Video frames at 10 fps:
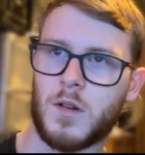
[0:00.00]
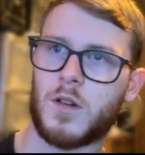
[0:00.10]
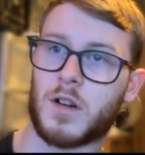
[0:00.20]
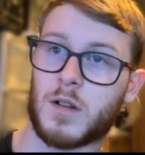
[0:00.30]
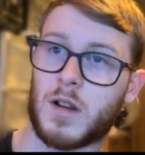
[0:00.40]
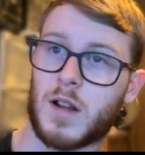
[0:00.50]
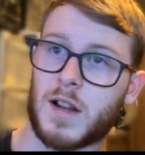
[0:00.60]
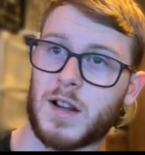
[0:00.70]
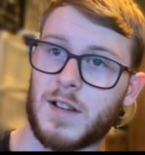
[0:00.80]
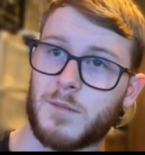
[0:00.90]
Or I
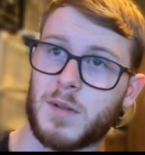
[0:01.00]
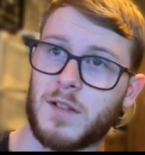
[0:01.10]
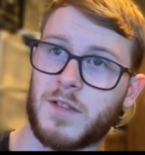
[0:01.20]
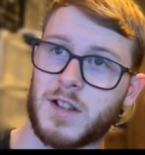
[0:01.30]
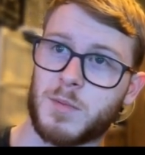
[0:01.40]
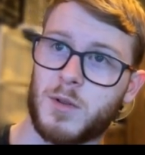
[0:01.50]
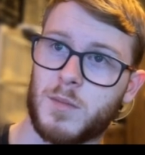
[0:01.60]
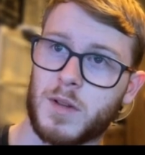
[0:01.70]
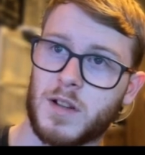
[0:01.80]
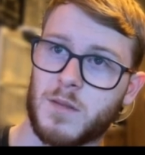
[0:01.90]
could even play for this
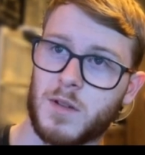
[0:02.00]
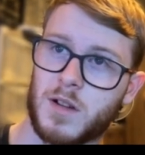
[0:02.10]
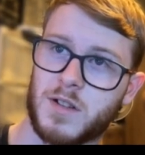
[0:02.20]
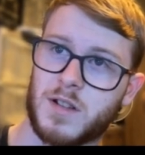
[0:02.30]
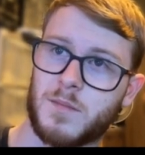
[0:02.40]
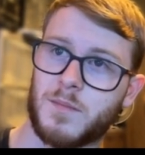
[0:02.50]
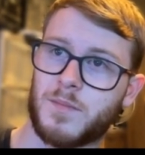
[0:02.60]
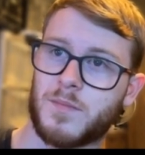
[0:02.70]
pawn break, to be honest.